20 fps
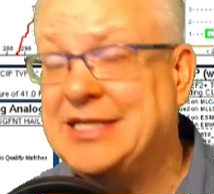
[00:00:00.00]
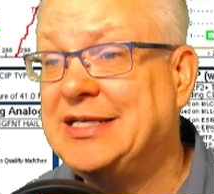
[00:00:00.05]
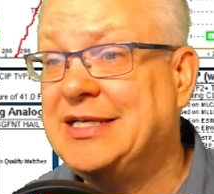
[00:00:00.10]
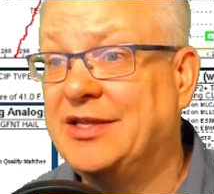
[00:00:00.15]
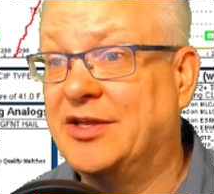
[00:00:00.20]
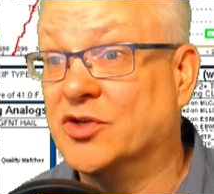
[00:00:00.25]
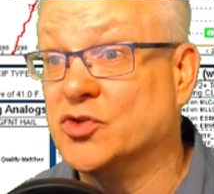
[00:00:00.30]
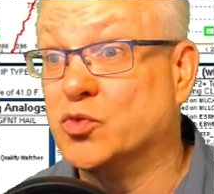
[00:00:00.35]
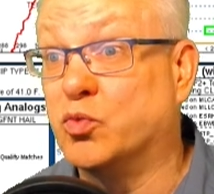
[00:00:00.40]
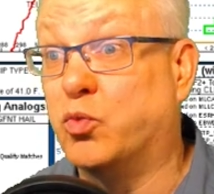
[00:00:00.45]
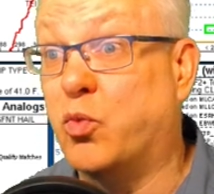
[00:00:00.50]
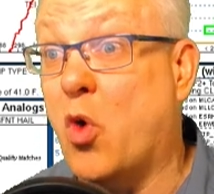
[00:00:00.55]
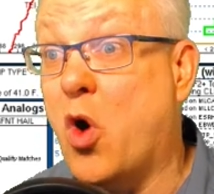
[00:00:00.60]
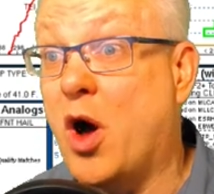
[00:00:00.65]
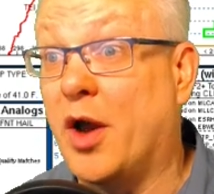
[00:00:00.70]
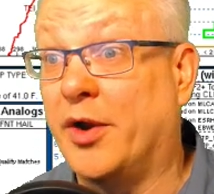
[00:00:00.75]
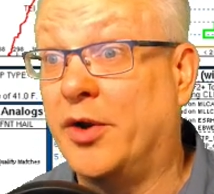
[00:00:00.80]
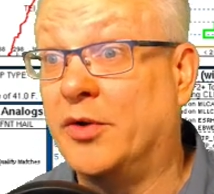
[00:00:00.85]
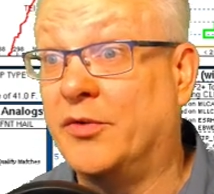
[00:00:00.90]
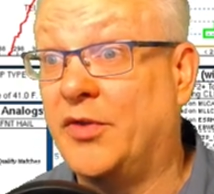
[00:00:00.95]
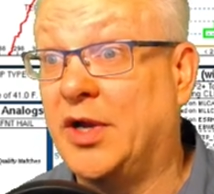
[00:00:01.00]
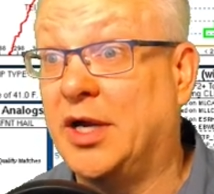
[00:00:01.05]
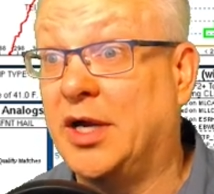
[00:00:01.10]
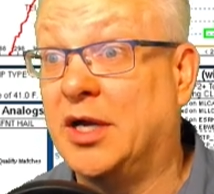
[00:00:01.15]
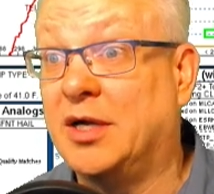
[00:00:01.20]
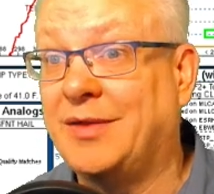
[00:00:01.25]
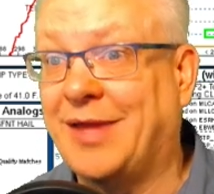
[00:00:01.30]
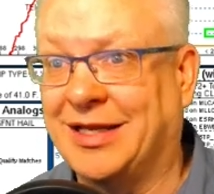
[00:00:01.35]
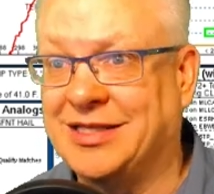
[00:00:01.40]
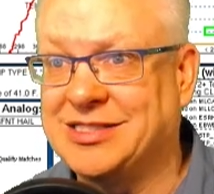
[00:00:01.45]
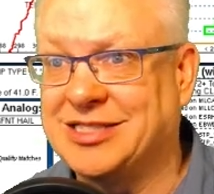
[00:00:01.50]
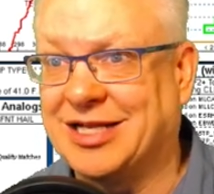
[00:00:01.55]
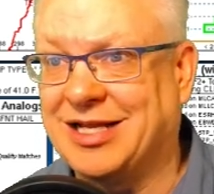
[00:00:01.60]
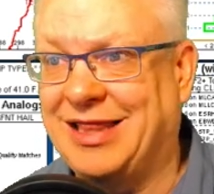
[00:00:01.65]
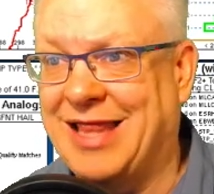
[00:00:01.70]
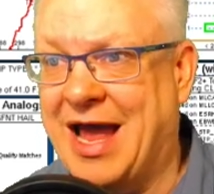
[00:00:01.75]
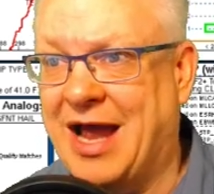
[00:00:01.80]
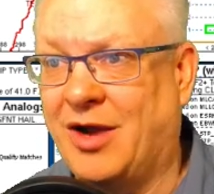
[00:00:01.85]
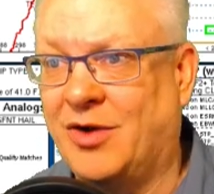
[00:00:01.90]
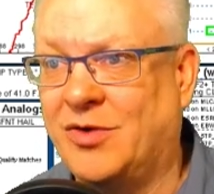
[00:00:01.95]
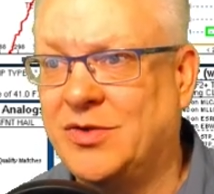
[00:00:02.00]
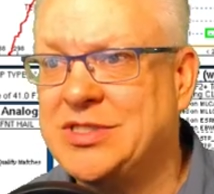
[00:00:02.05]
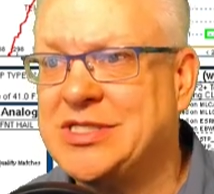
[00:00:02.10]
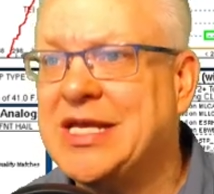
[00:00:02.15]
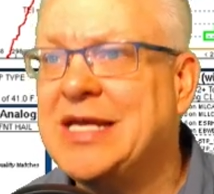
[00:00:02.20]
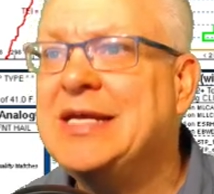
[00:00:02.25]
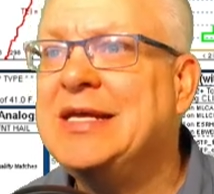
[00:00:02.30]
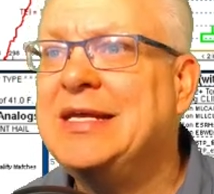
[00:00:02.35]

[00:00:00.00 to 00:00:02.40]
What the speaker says: There's water there. That's the clouds.